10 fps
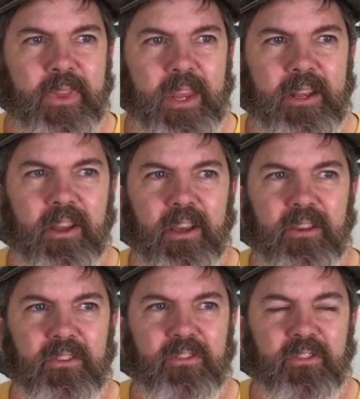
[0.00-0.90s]
he
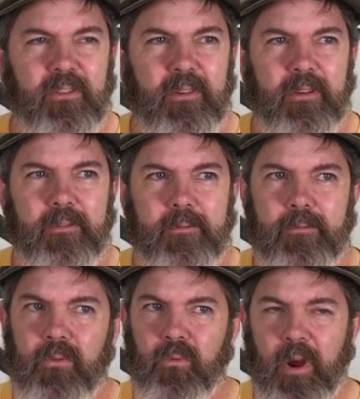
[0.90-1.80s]
does
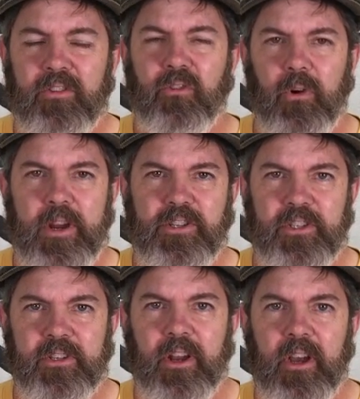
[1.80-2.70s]

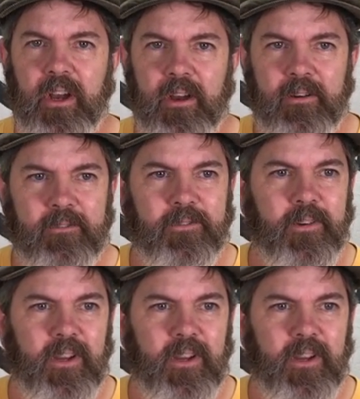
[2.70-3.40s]
restoration of